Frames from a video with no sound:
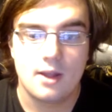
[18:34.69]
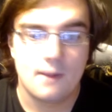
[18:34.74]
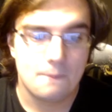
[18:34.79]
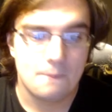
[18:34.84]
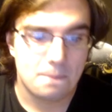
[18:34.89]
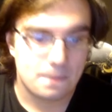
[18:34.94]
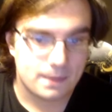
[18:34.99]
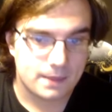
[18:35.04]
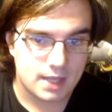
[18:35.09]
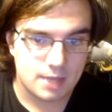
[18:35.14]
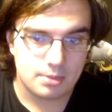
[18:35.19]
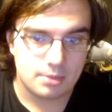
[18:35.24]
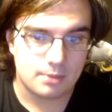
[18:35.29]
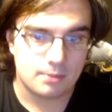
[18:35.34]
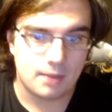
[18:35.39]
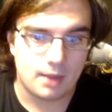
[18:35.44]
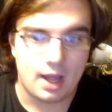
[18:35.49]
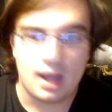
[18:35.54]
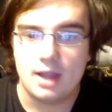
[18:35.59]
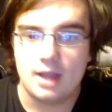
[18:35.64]
Keep in
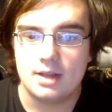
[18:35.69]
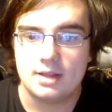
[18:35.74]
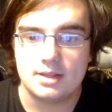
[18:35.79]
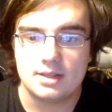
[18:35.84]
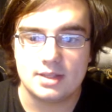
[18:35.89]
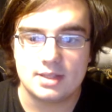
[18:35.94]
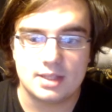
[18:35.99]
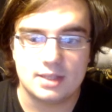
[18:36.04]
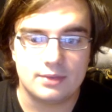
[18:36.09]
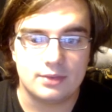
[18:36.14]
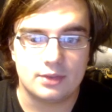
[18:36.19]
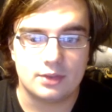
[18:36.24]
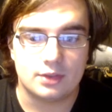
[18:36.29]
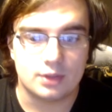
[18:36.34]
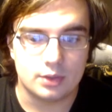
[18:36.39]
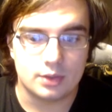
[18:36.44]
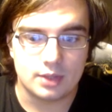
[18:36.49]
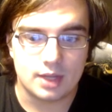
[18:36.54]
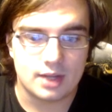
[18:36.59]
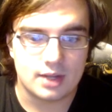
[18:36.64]
mind, these different
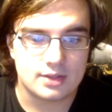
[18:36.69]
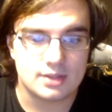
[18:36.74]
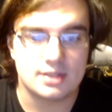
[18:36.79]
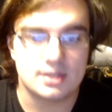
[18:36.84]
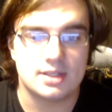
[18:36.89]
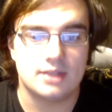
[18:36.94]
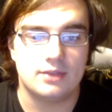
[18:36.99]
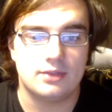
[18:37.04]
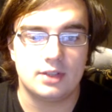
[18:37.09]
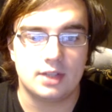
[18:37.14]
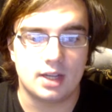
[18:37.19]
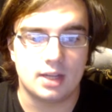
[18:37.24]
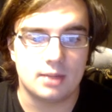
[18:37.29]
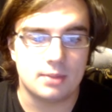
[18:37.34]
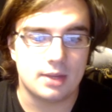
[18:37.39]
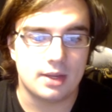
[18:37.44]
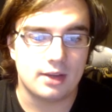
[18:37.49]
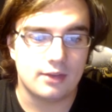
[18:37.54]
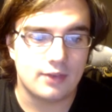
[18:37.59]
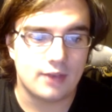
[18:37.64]
loadouts, these different gun
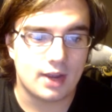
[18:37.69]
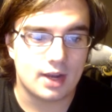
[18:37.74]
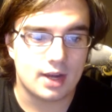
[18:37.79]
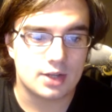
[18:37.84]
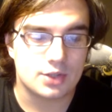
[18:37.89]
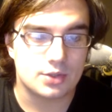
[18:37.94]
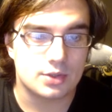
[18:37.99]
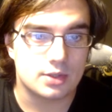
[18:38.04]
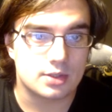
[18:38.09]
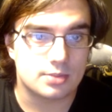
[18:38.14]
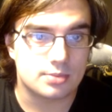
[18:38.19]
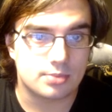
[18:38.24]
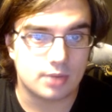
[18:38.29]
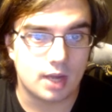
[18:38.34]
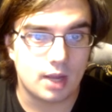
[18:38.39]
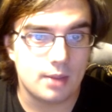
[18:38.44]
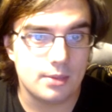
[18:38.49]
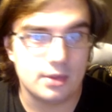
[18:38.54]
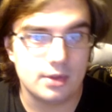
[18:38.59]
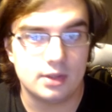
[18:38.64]
manufacturers, probably
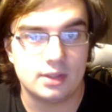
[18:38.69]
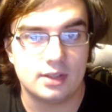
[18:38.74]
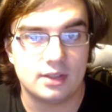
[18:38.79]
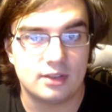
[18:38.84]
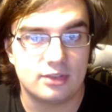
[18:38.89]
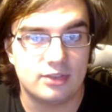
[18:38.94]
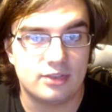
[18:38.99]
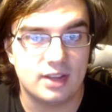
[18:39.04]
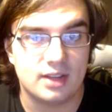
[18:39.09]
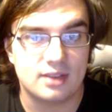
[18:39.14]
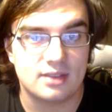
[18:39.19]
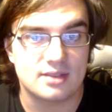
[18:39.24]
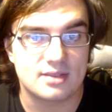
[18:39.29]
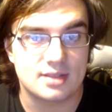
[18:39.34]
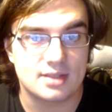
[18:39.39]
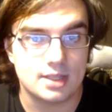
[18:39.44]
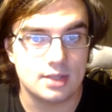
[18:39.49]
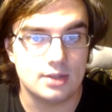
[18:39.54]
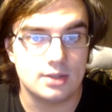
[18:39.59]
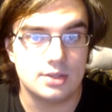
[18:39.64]
going to affect the
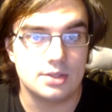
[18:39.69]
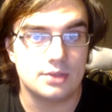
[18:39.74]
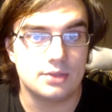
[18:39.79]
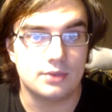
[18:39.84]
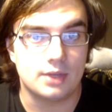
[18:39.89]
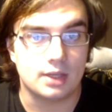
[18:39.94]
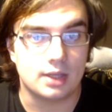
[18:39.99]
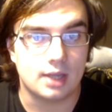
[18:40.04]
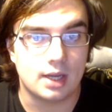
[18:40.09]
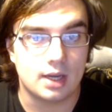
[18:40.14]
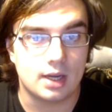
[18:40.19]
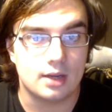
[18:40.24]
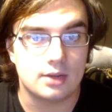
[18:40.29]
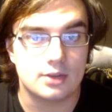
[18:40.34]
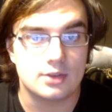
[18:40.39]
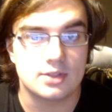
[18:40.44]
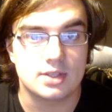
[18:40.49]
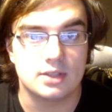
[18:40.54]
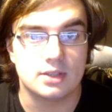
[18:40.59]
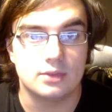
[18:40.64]
skills of our characters as
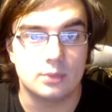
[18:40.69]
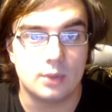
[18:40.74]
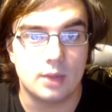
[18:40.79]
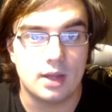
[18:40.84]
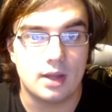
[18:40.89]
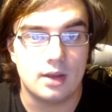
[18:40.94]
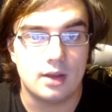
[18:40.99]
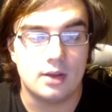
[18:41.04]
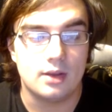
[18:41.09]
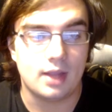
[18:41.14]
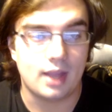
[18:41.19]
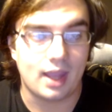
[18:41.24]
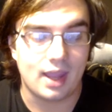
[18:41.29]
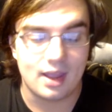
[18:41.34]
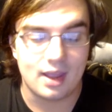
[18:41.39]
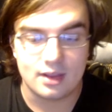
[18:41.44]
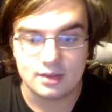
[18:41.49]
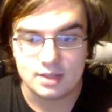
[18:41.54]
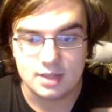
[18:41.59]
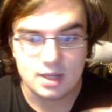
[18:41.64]
well, and
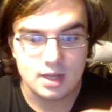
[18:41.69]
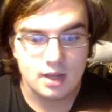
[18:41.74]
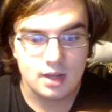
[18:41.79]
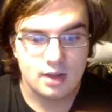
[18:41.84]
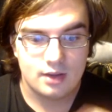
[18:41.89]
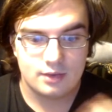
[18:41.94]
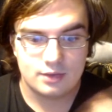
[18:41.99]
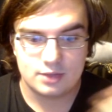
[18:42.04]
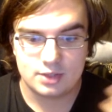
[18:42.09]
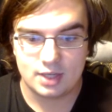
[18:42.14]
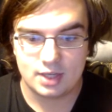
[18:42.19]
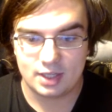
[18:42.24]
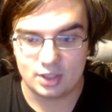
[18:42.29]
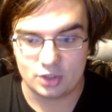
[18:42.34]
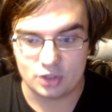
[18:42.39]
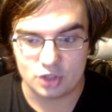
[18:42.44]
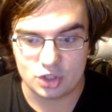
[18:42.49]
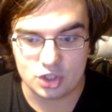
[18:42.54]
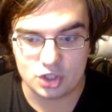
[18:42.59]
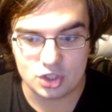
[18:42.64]
kind of
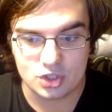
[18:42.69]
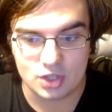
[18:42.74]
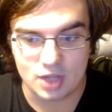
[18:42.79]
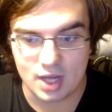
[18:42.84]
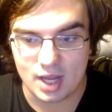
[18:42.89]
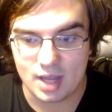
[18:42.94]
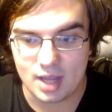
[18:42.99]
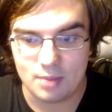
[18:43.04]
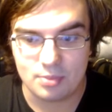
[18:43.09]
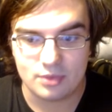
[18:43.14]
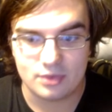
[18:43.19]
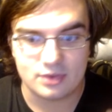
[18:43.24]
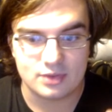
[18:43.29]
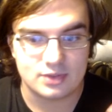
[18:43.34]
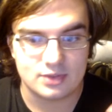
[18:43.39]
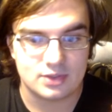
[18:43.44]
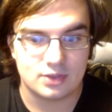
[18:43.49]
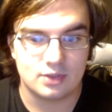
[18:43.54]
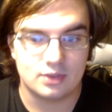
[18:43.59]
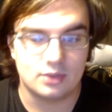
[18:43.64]
shape the
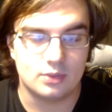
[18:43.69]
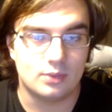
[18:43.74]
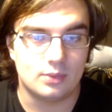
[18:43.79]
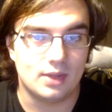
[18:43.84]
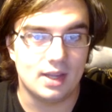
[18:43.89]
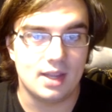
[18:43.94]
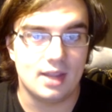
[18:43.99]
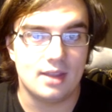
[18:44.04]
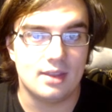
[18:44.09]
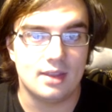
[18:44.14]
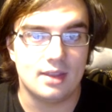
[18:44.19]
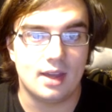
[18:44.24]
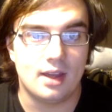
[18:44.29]
certain way that